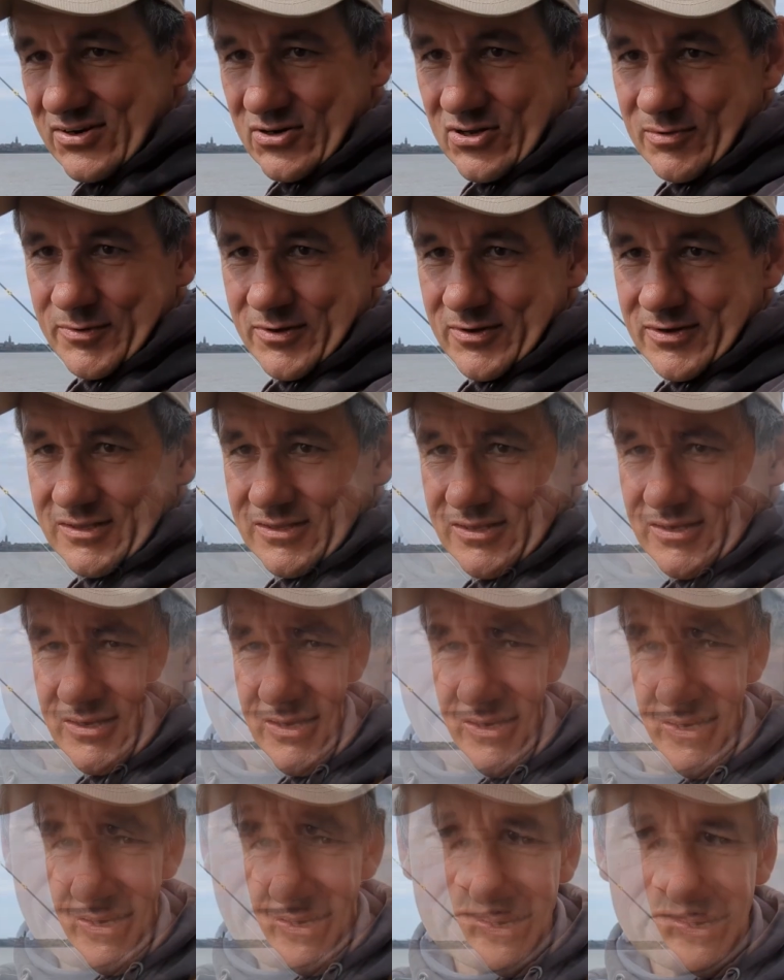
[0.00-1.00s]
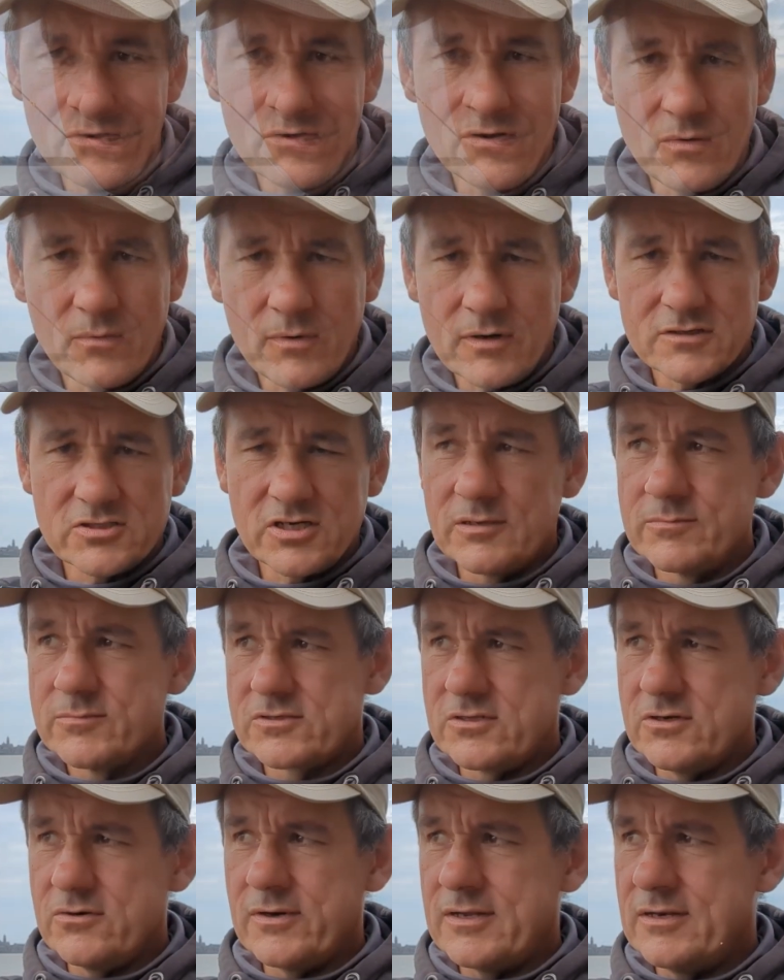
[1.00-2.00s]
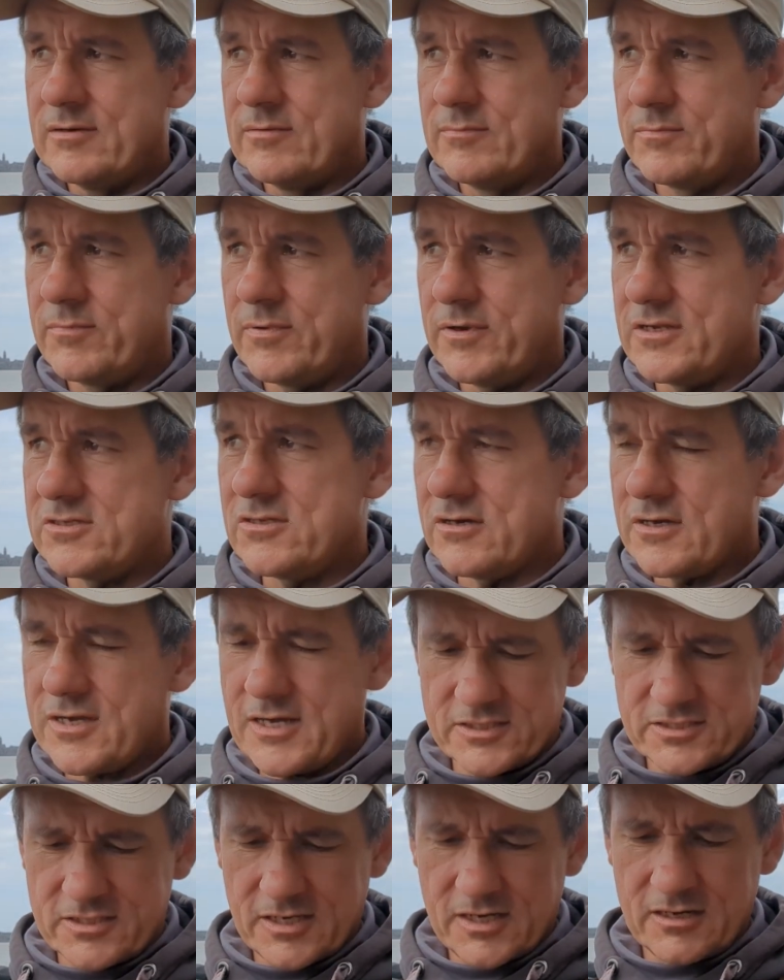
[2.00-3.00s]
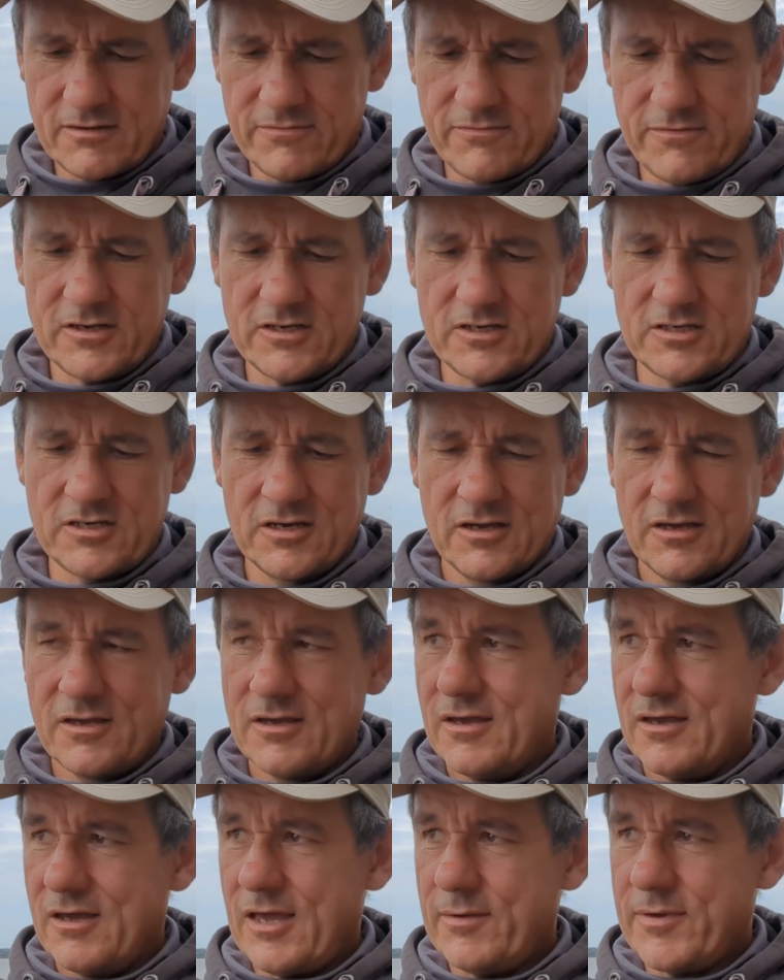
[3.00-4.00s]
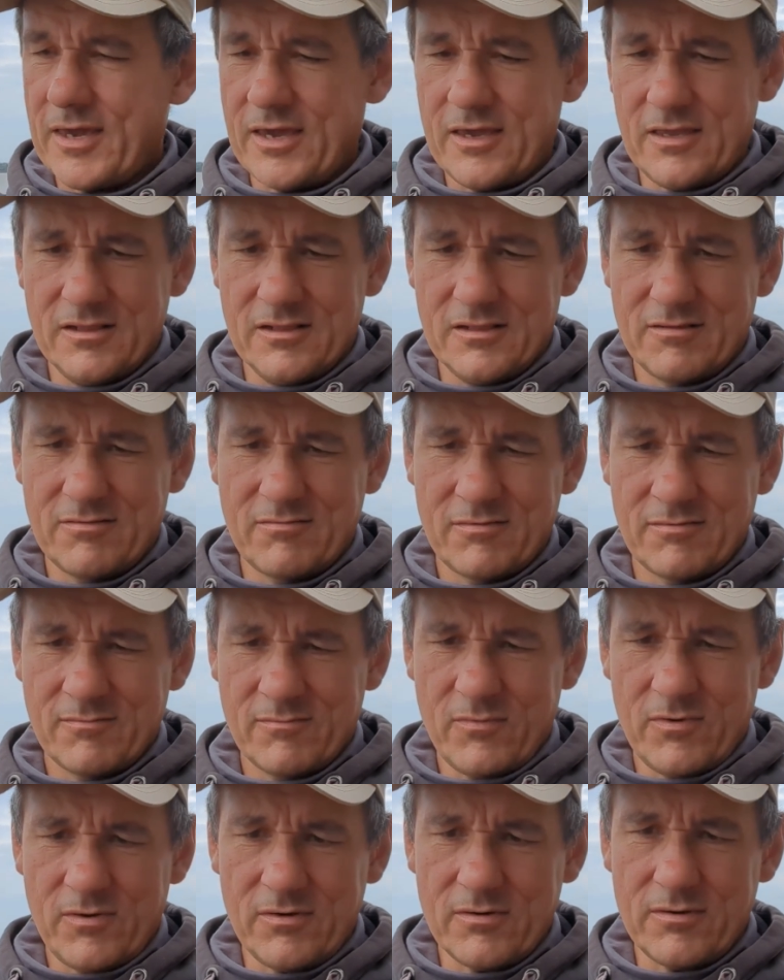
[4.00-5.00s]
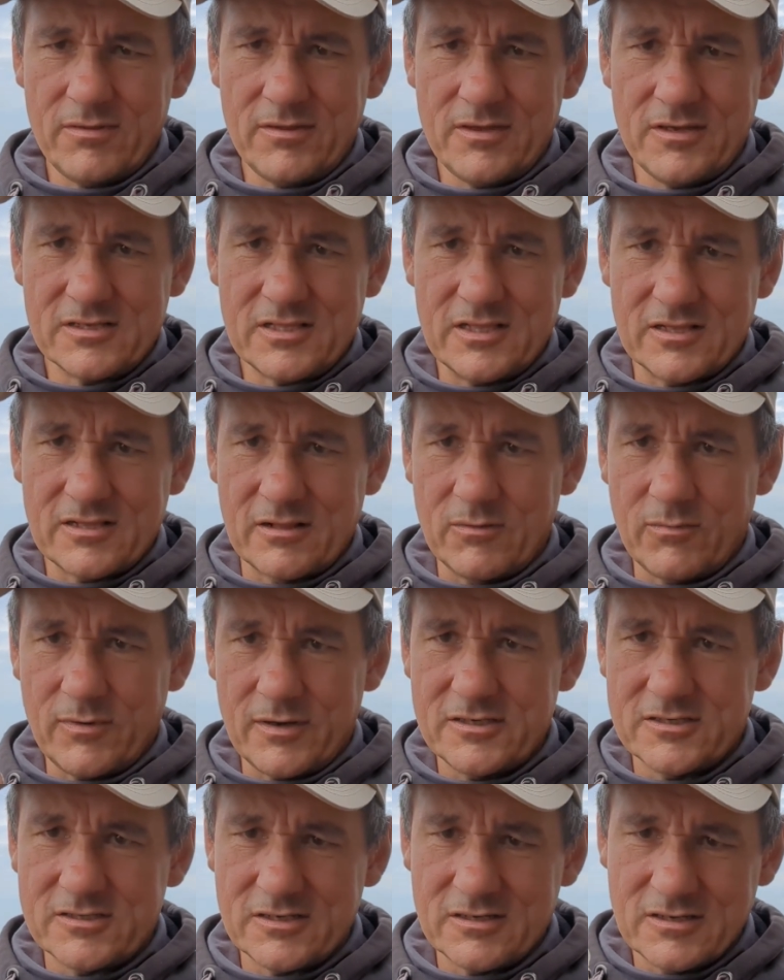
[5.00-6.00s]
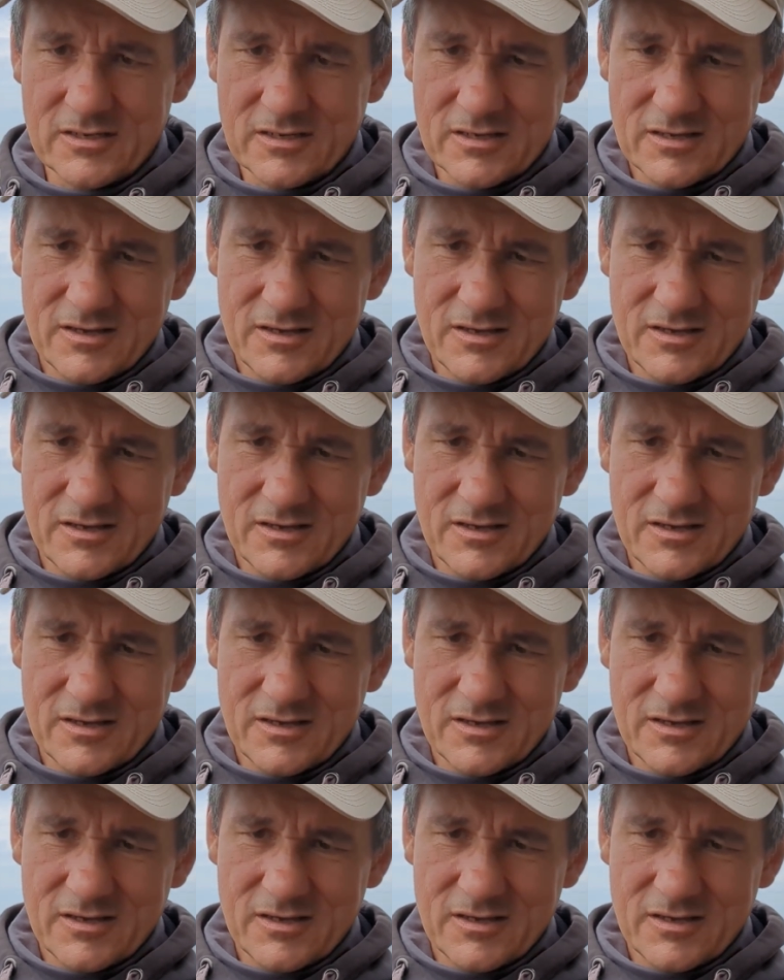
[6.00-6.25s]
No, chydig. I don't know what Tom's doing, but he's not catching any fish. I'm getting more of these little whiting.